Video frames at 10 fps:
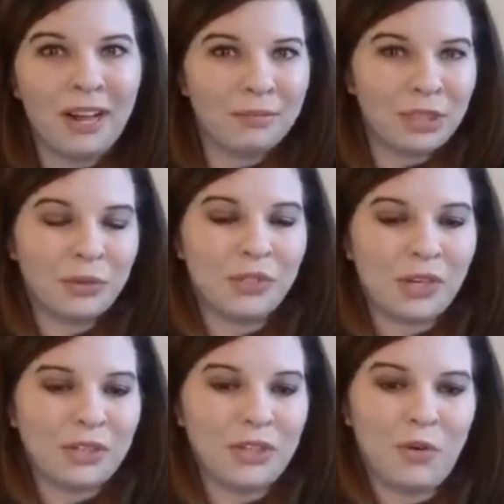um, she
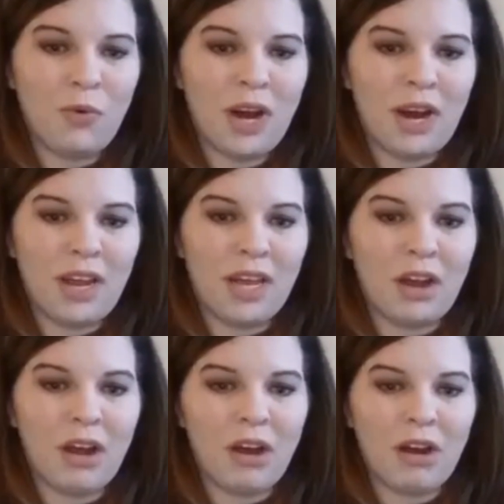was also
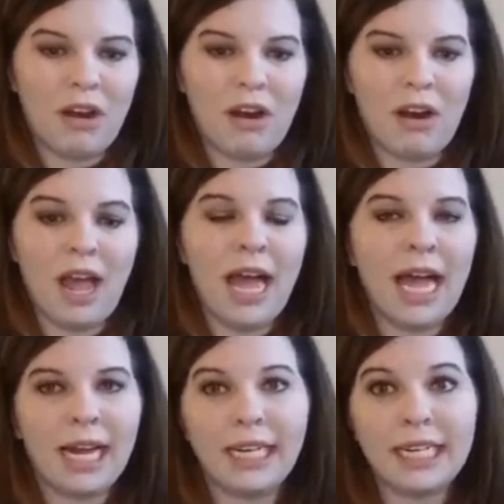wearing her
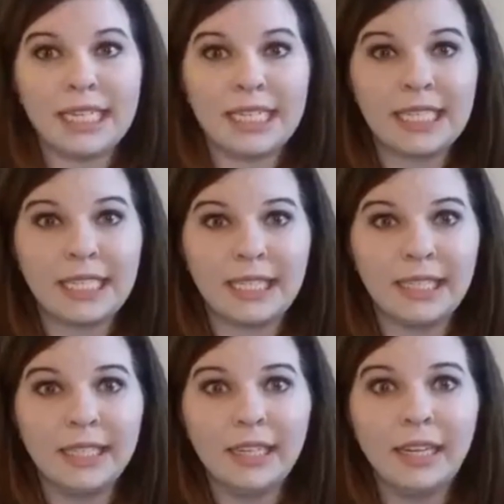Agnes
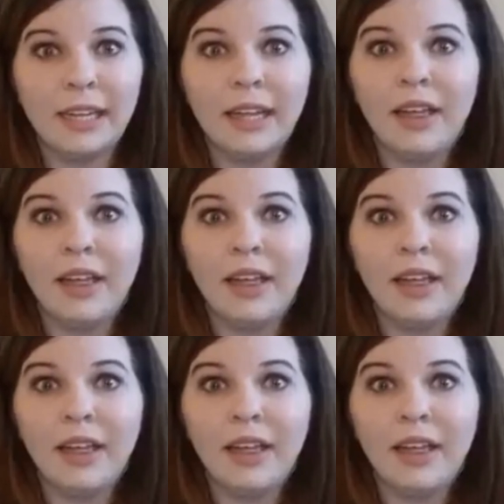tee